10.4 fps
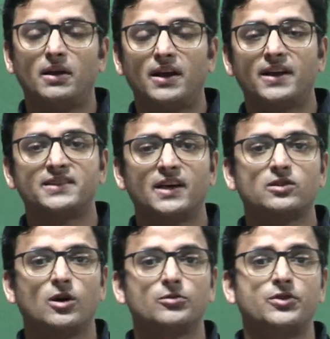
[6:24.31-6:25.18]
in
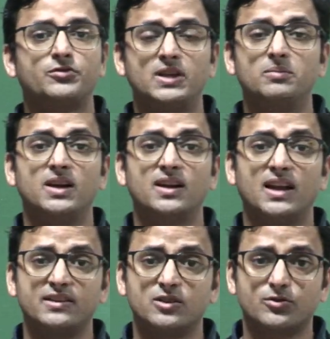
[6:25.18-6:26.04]
excess of 15
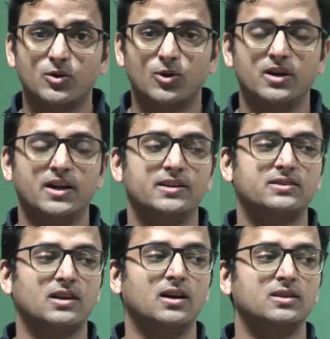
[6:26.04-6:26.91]
million lines of code in
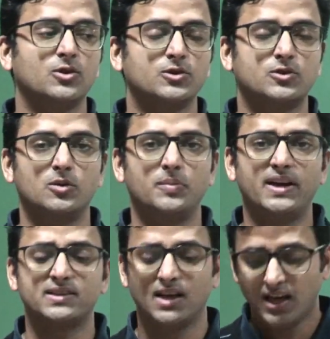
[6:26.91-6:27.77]
its uh, source code
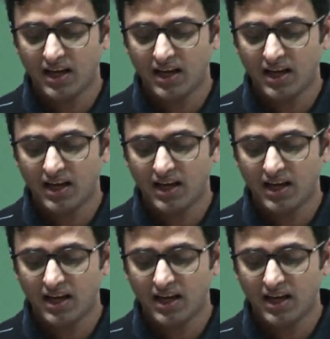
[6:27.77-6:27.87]
base